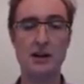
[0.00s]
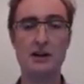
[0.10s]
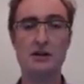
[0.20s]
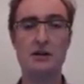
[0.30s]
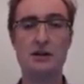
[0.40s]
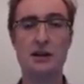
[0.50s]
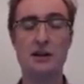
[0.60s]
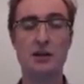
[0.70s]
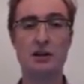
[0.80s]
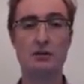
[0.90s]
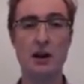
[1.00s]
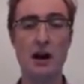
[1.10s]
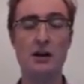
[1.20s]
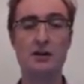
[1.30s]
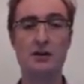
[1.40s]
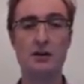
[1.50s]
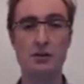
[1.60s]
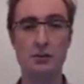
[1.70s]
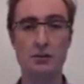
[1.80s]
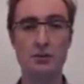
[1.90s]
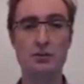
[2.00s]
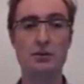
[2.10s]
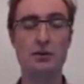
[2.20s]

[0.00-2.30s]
and discover the routes to use